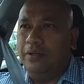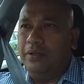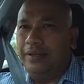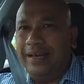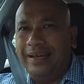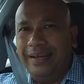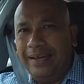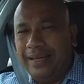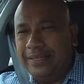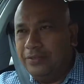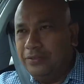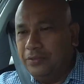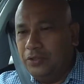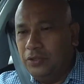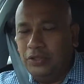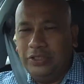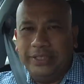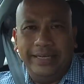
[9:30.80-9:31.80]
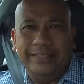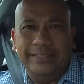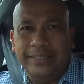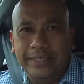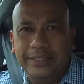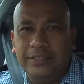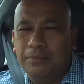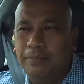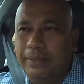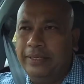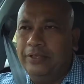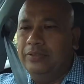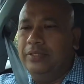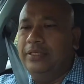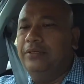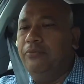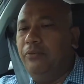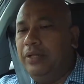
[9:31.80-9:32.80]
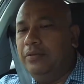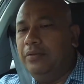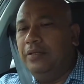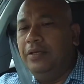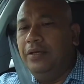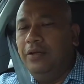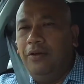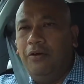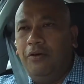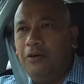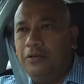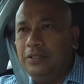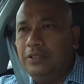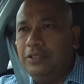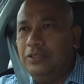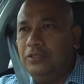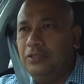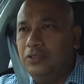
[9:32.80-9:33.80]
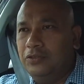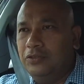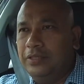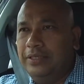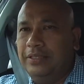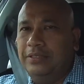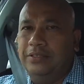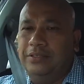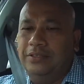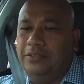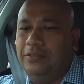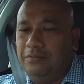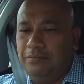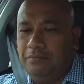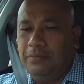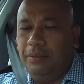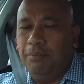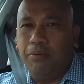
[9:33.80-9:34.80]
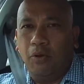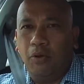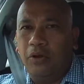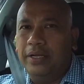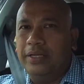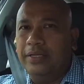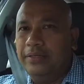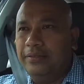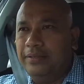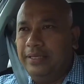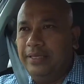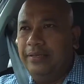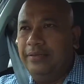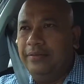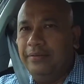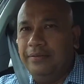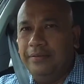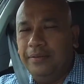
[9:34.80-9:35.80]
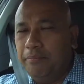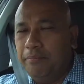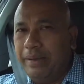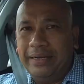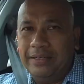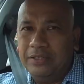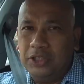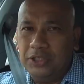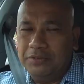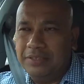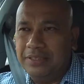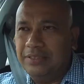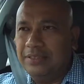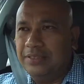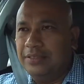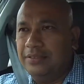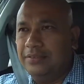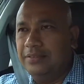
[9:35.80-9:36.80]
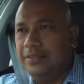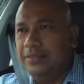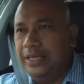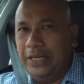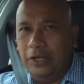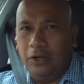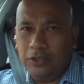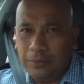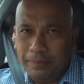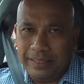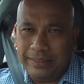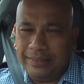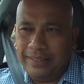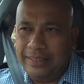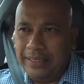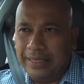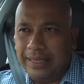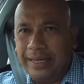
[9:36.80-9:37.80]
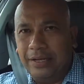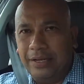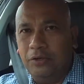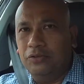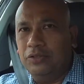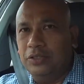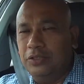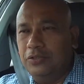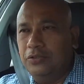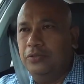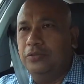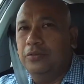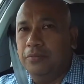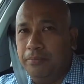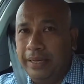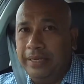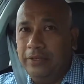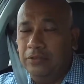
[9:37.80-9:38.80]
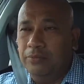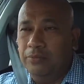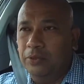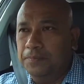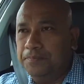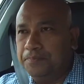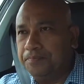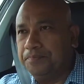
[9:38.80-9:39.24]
kind of like to change gears manually, well, all you need to do is employ the paddle shifters and automatically the car goes into manual mode.